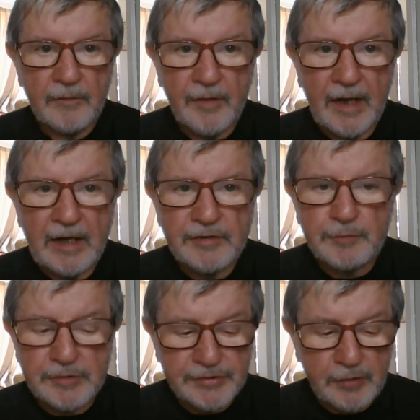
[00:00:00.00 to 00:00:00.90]
The heat
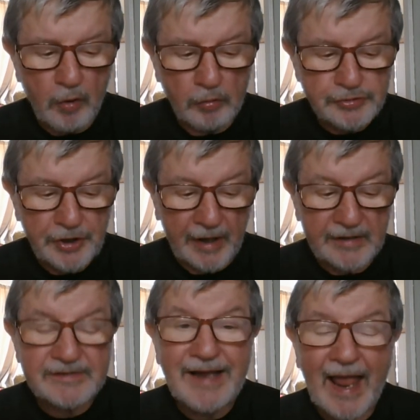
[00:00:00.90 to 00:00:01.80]
was
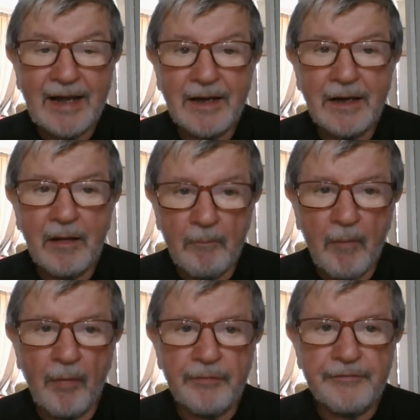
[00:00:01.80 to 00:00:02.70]
scorching. 10
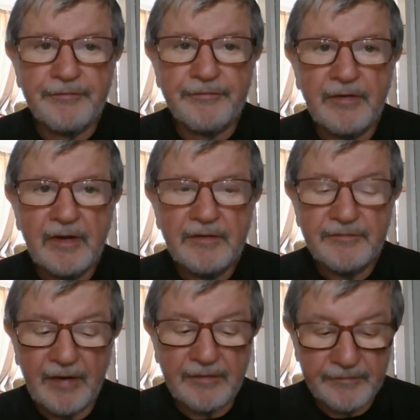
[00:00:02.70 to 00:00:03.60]
months
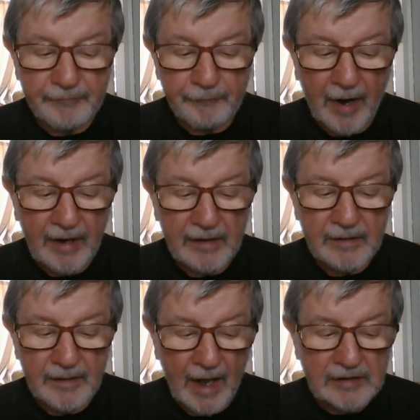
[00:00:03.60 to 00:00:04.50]
since
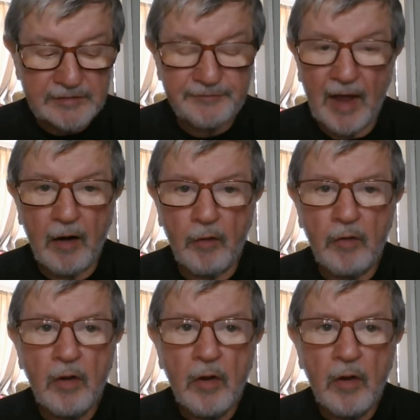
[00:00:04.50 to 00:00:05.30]
rain last fell.